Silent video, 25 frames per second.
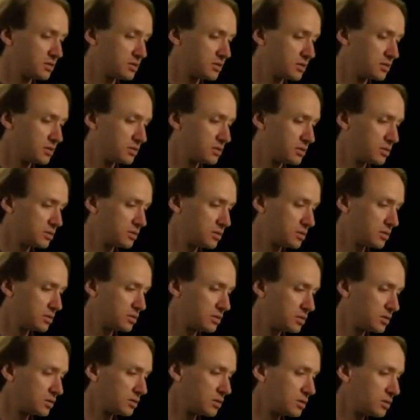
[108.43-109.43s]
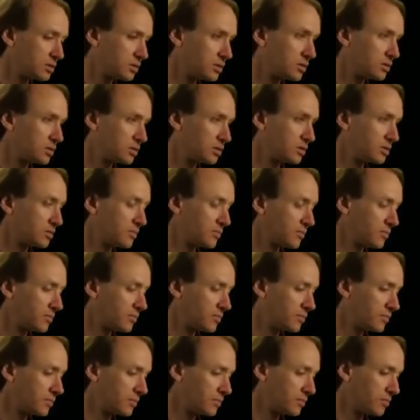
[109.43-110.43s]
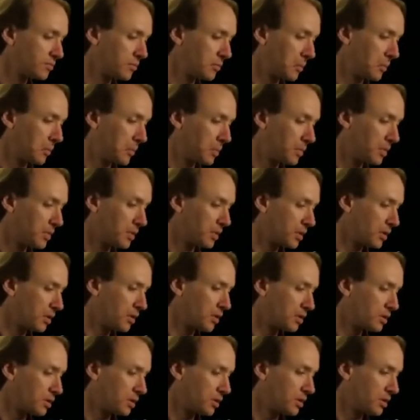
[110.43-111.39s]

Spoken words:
Nobody speaks.